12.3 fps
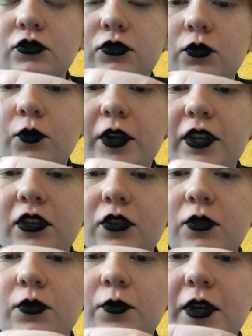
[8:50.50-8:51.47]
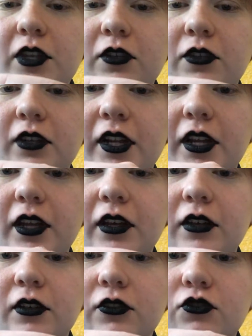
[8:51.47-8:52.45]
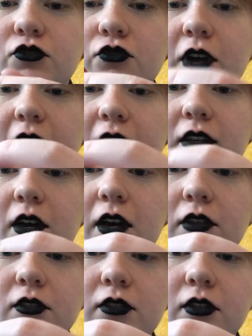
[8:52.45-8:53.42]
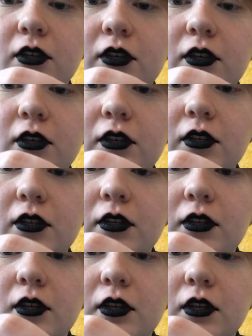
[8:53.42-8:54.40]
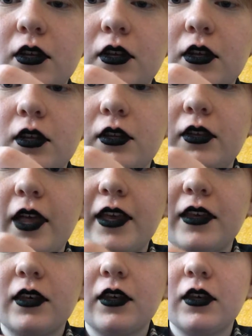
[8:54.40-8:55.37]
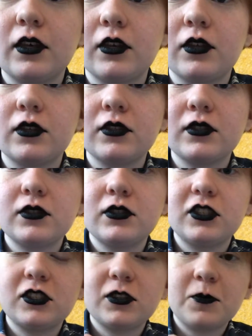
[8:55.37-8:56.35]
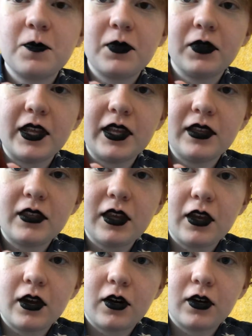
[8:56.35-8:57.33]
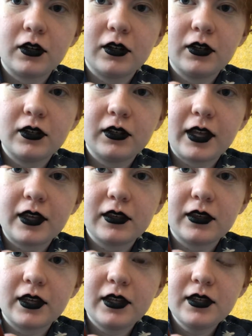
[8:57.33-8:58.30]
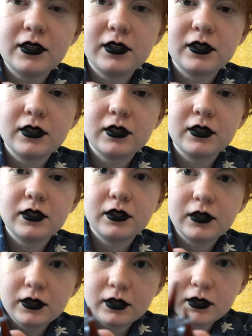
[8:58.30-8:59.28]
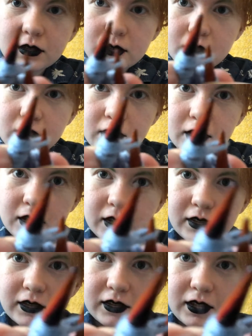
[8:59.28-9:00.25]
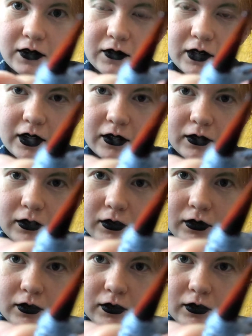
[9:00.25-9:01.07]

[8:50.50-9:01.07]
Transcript: when you're knitting. Try not to like split the yarn like this. See if that'll.